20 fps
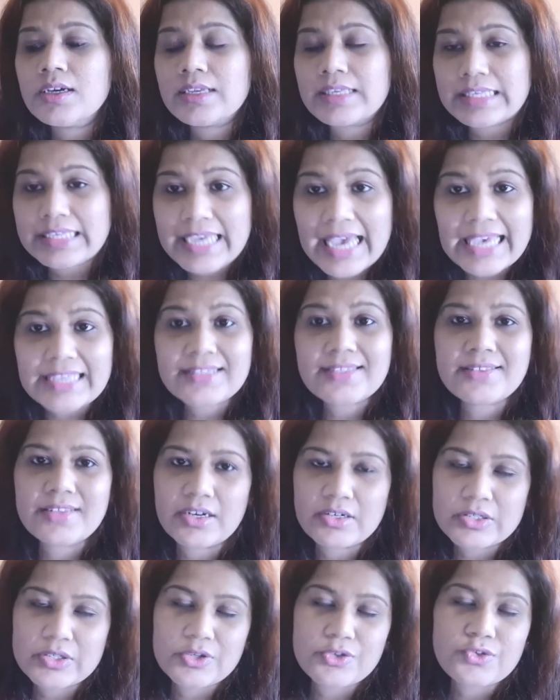yes,
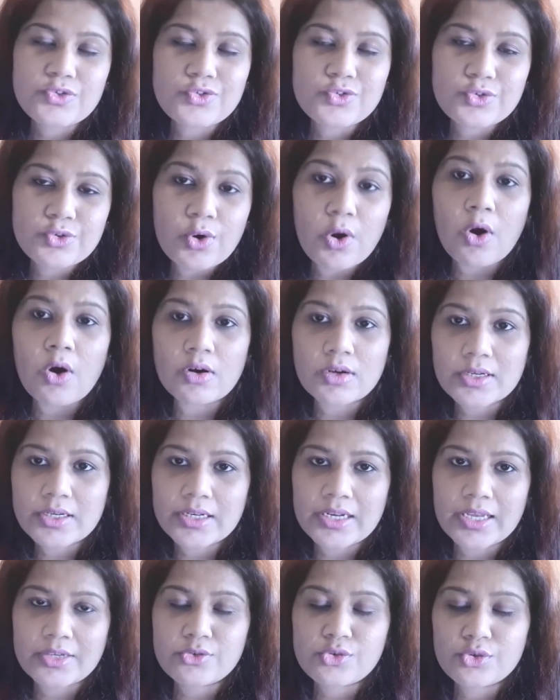there is a strong
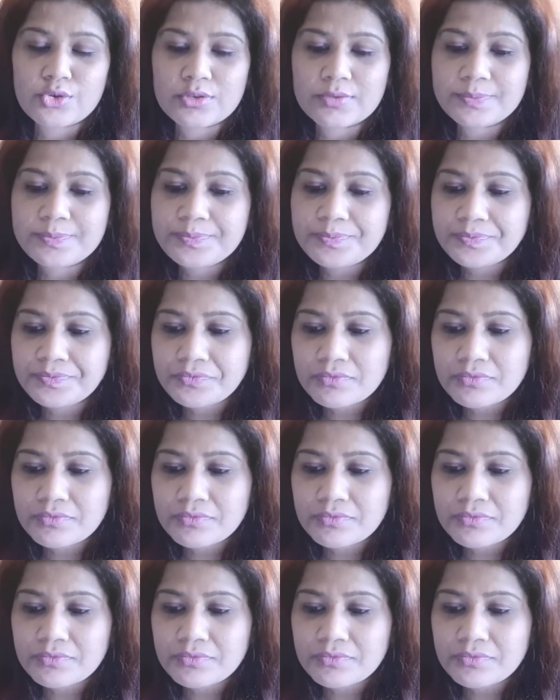connection.